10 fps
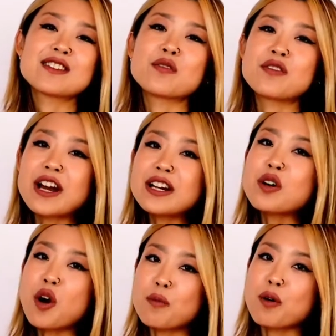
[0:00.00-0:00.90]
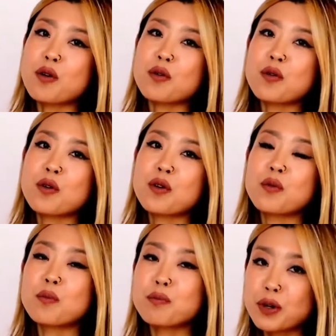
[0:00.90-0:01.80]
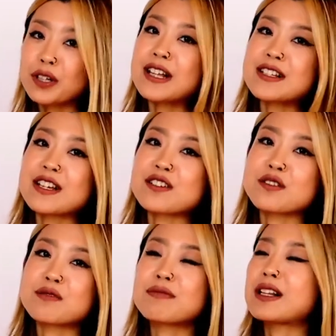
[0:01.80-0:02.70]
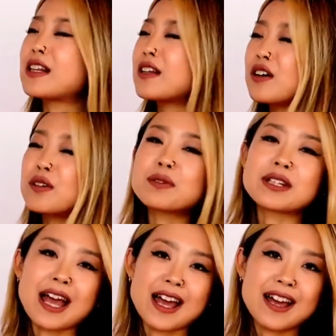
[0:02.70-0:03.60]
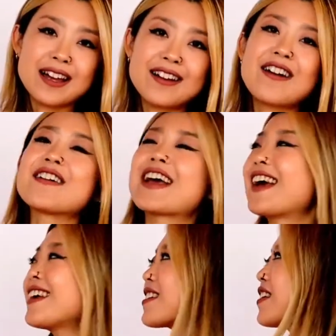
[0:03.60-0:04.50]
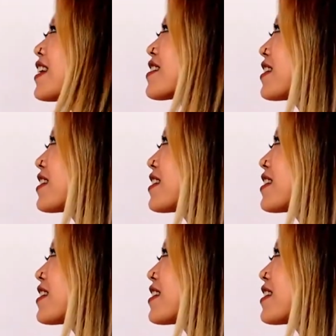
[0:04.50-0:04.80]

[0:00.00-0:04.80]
so very common pronunciation. A lot of de. Okay, so let's